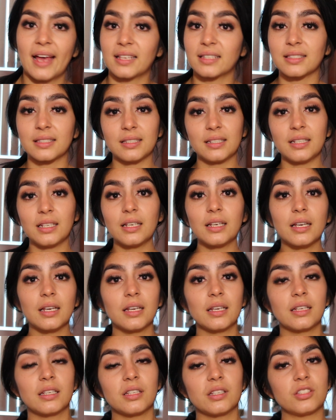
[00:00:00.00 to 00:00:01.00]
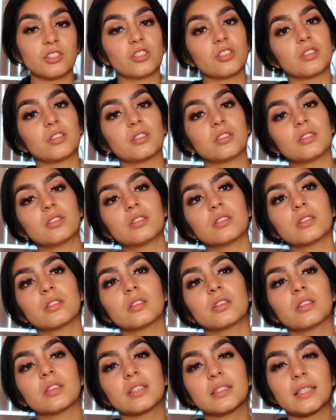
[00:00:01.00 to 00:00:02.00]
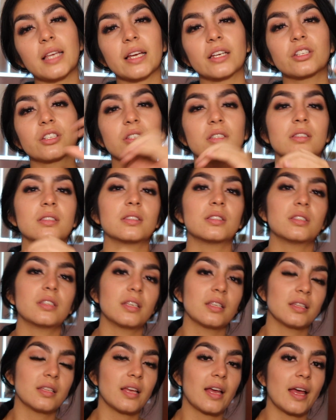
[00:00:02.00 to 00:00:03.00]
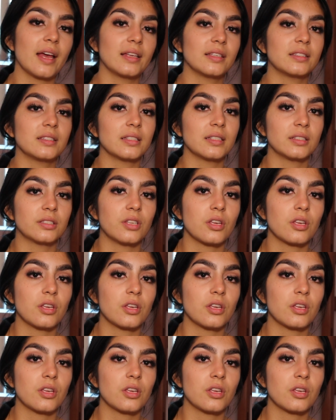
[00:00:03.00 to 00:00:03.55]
HESI, just the sections in the HESI.